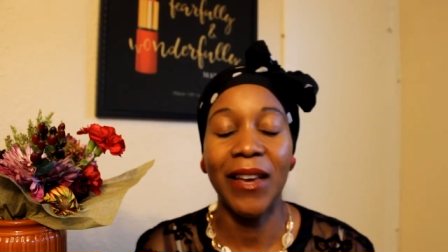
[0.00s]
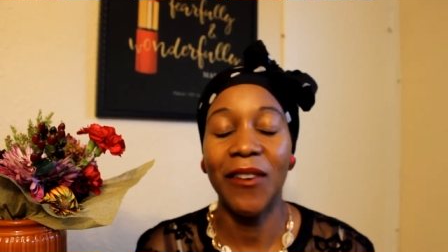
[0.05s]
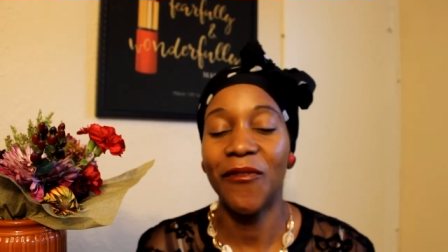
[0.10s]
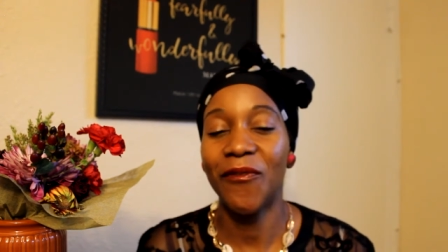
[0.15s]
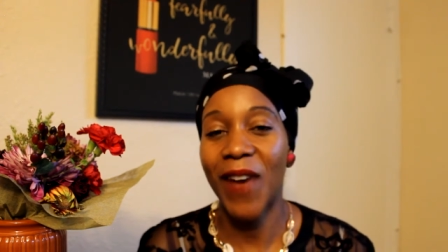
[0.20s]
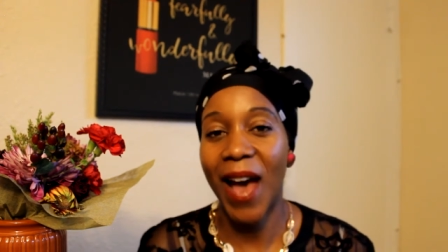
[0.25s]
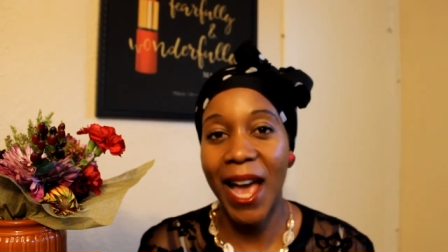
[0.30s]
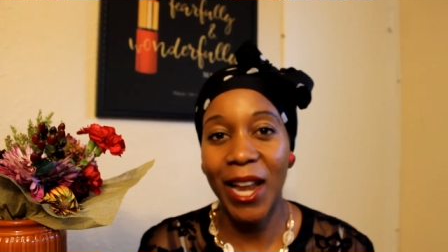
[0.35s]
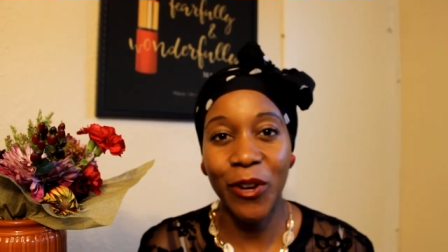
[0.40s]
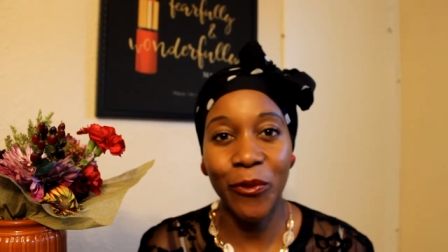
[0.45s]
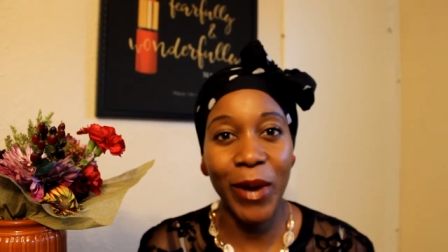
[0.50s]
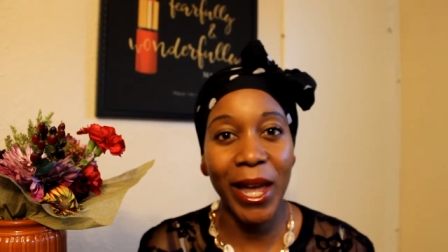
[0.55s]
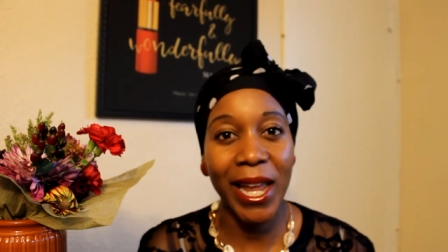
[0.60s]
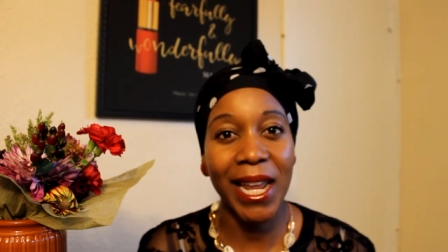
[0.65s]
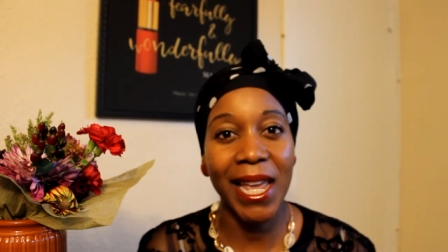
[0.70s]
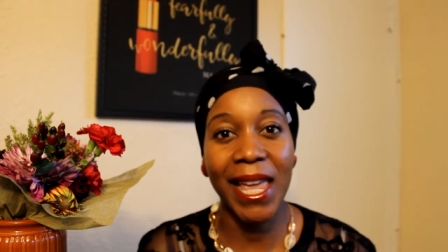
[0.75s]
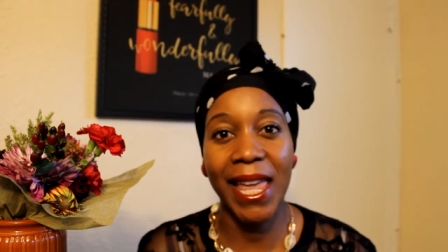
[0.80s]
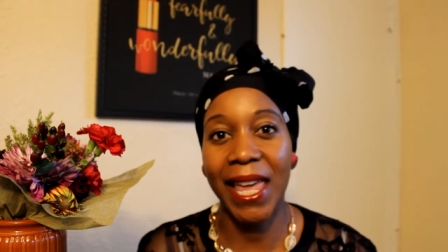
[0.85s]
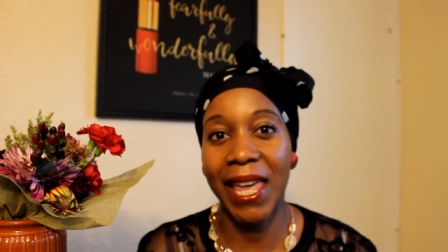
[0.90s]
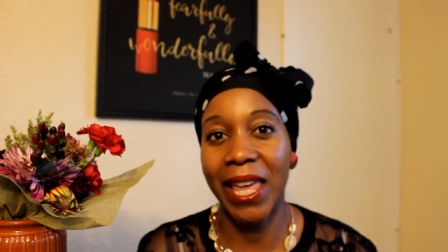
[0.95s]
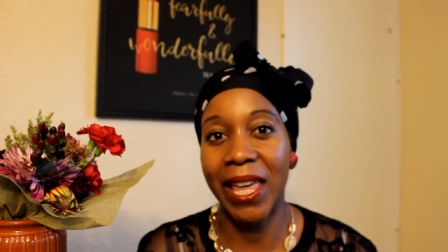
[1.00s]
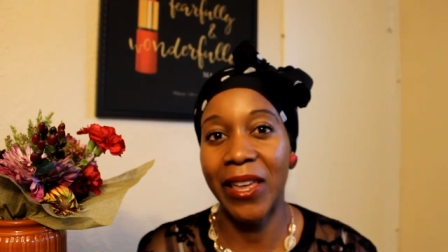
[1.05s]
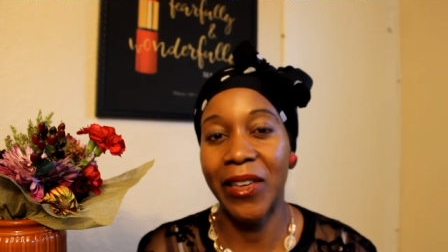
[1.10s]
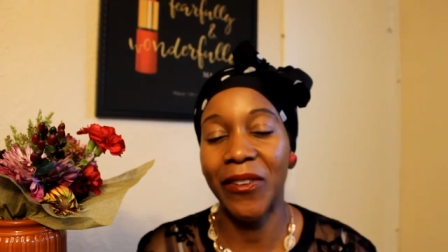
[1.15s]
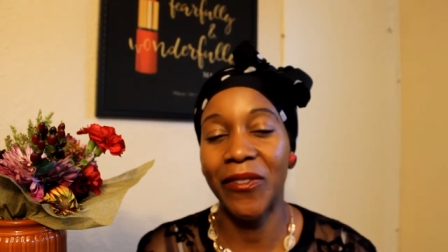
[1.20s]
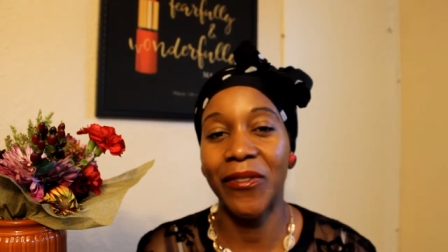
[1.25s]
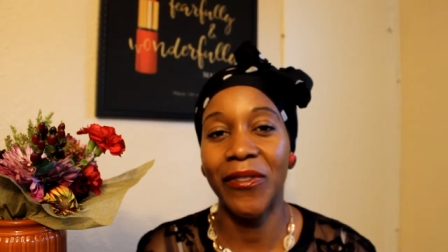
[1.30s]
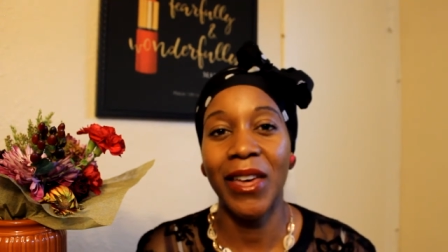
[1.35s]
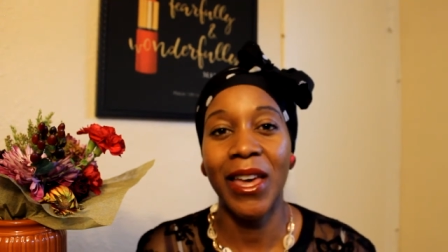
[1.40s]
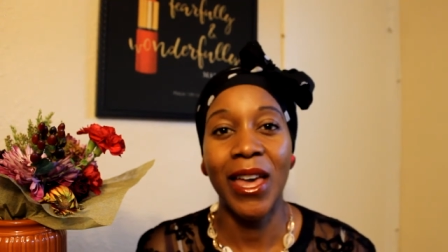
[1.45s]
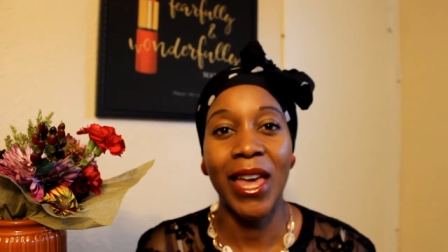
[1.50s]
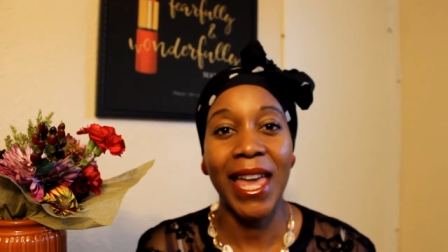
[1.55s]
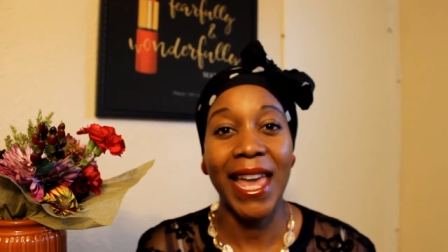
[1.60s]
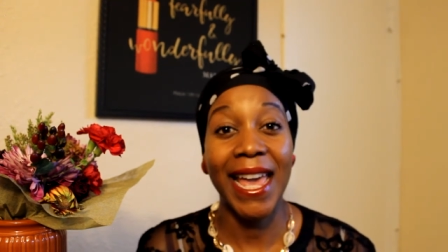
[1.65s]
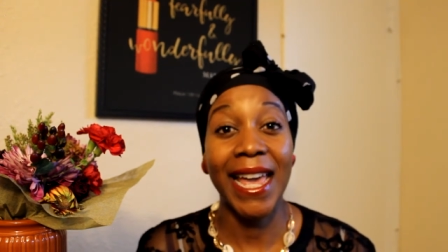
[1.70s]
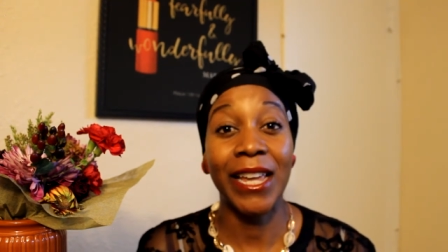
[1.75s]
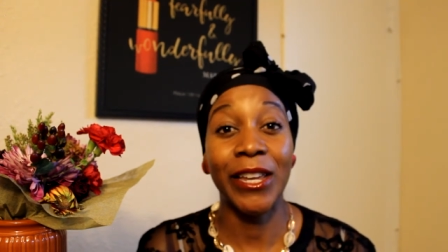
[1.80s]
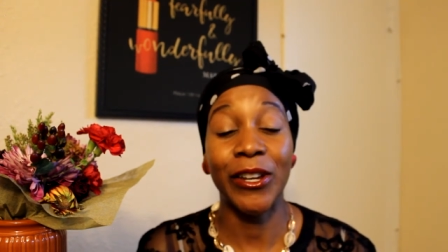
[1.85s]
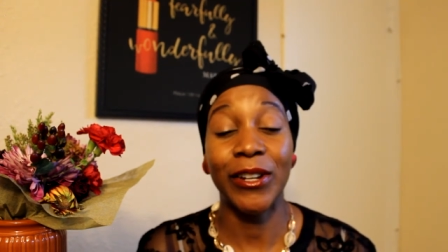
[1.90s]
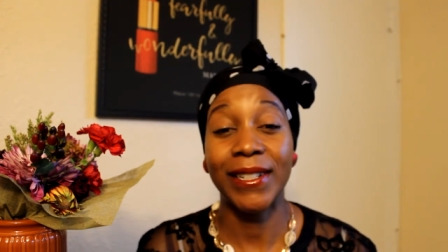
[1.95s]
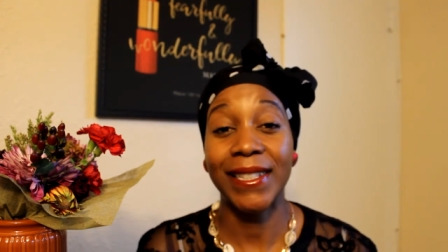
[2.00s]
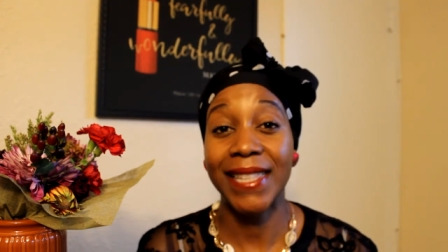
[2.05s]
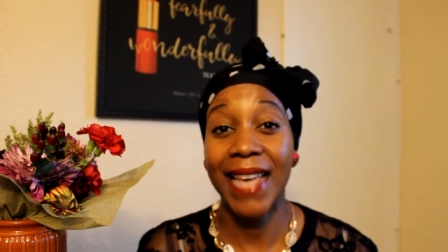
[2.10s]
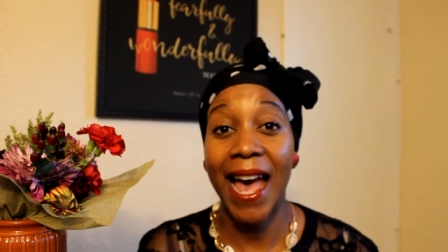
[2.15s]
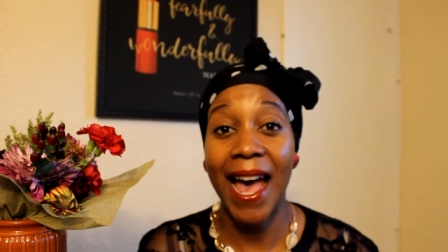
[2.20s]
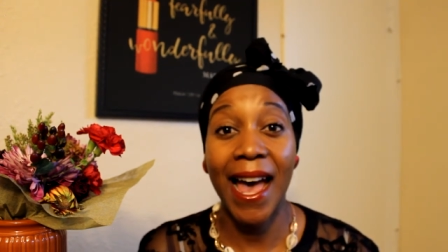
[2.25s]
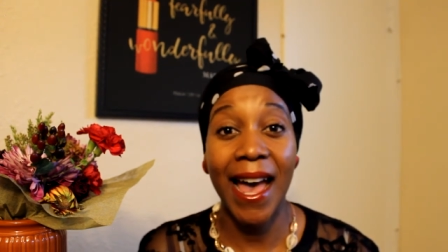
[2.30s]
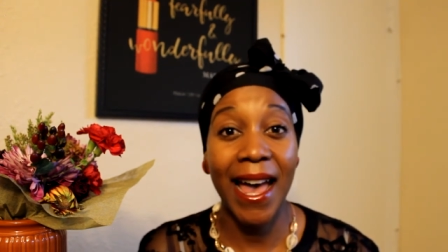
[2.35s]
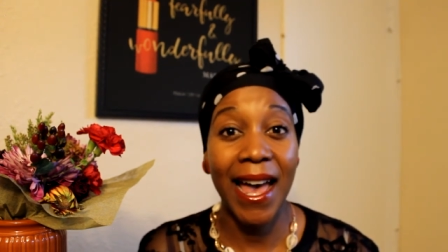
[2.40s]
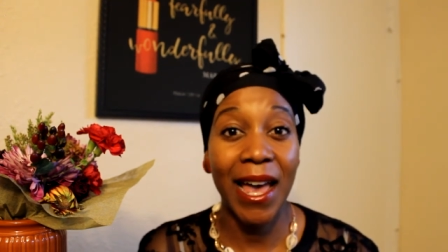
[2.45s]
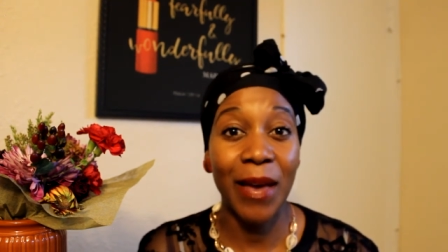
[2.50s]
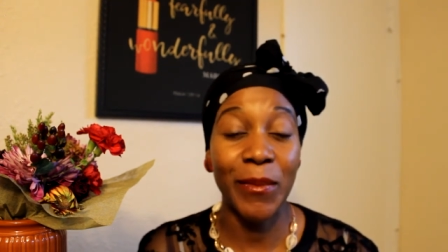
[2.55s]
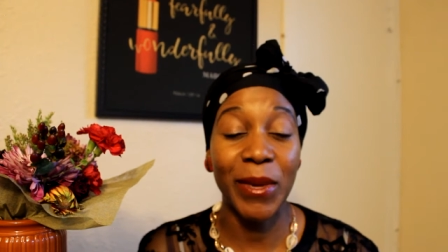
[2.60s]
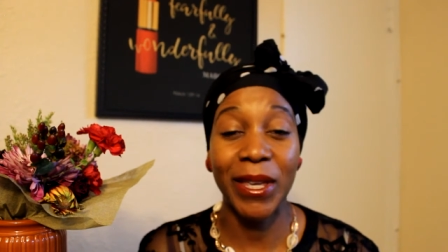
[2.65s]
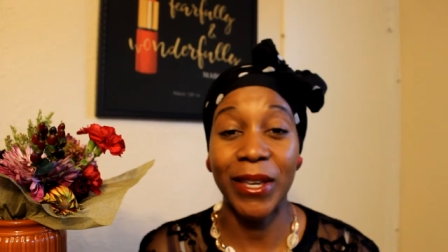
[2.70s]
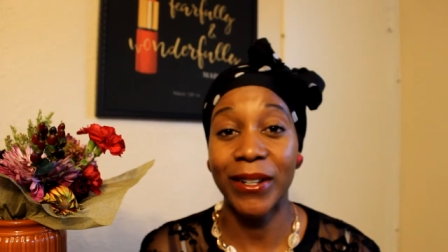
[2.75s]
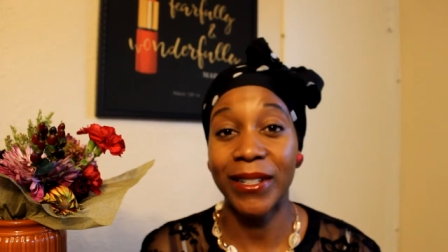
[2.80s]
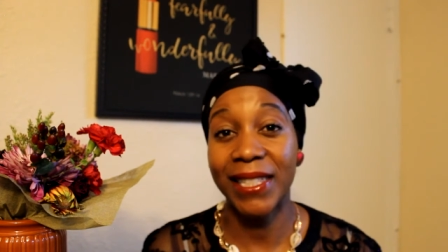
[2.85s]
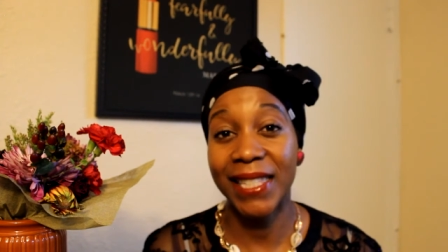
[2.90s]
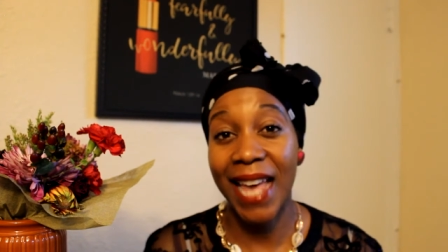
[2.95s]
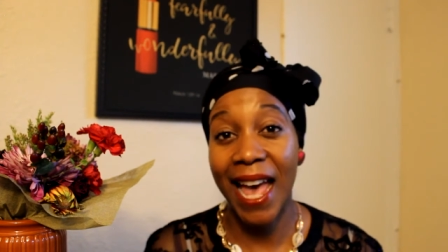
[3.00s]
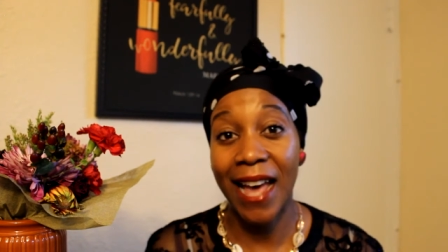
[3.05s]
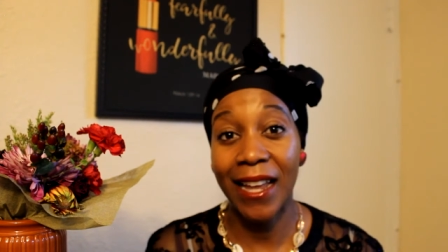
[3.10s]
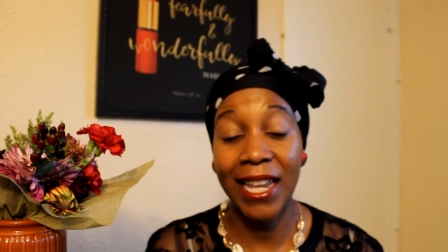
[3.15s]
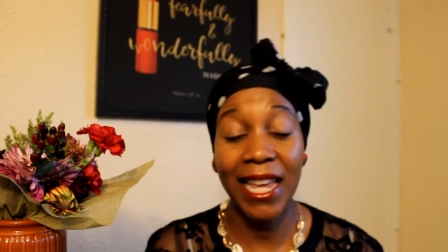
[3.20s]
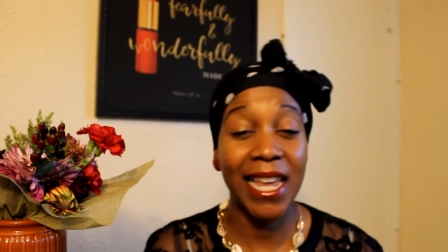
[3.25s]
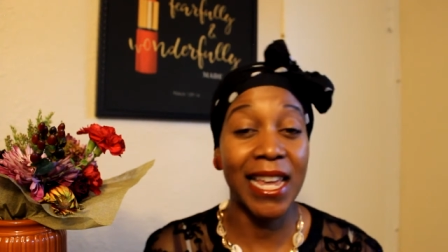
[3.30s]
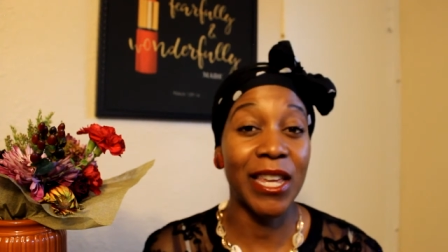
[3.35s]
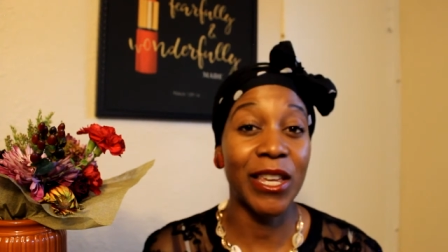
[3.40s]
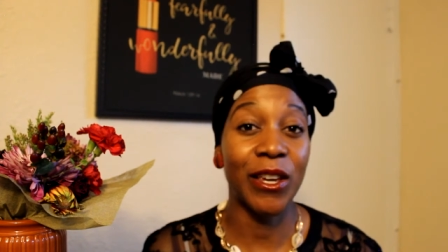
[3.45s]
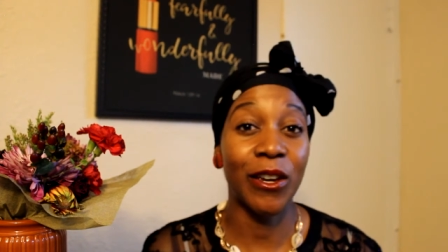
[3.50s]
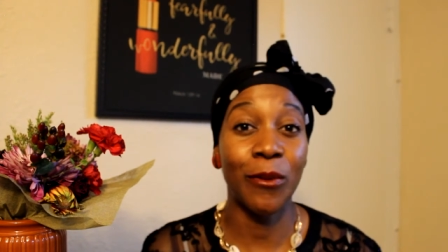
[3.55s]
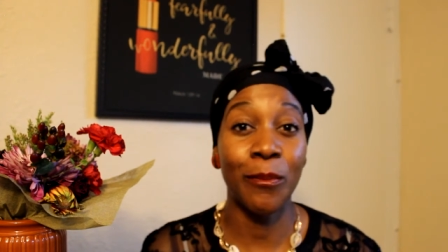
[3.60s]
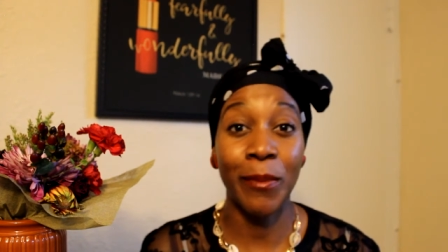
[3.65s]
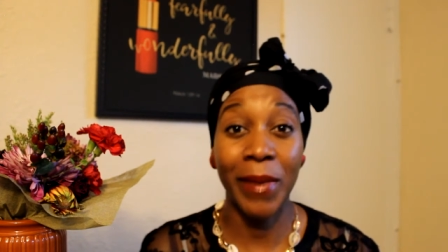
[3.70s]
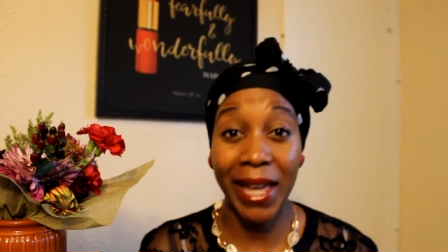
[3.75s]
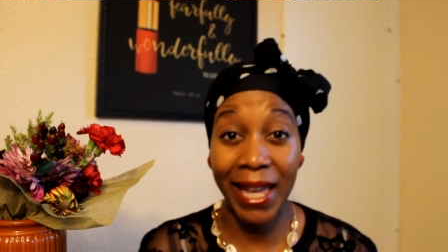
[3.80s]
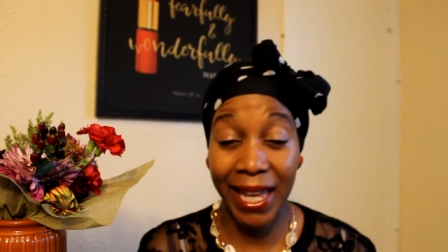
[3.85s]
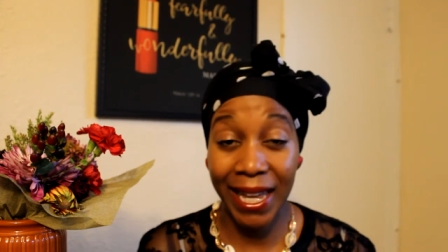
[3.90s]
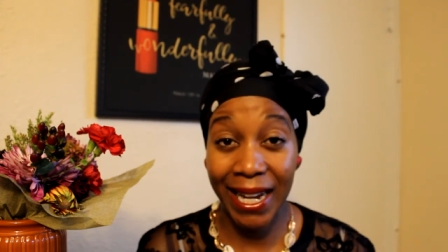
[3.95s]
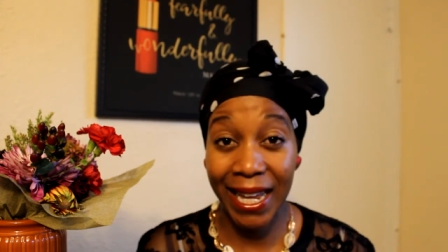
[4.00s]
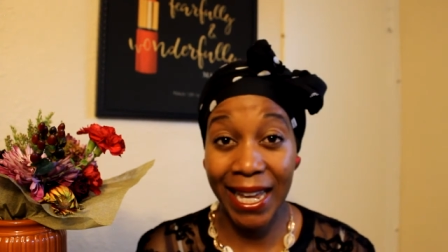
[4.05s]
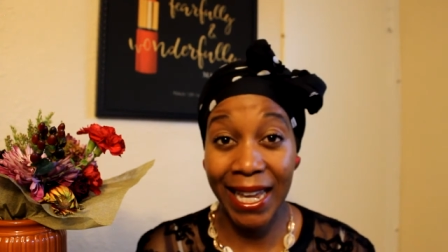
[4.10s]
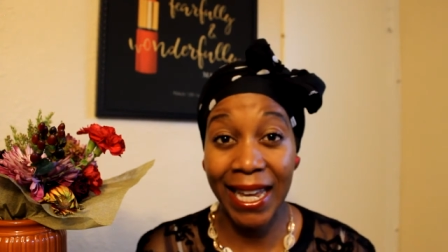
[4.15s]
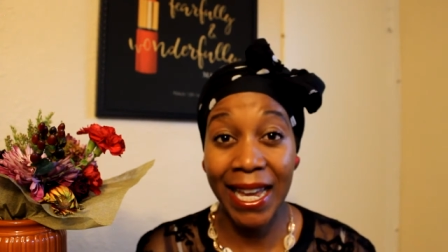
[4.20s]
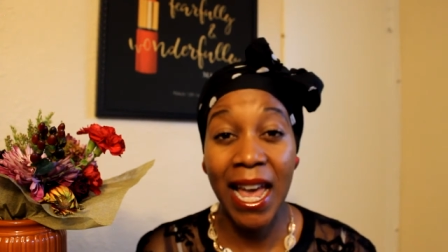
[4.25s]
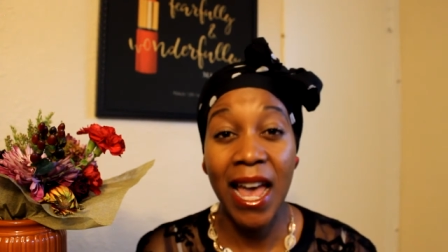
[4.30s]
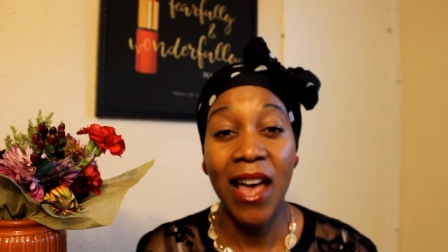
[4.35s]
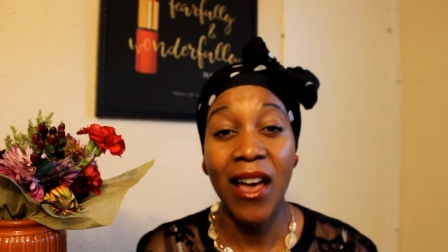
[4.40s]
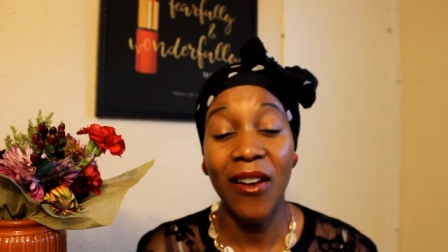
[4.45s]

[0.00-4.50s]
Find a way to give in your time and your talent and your money.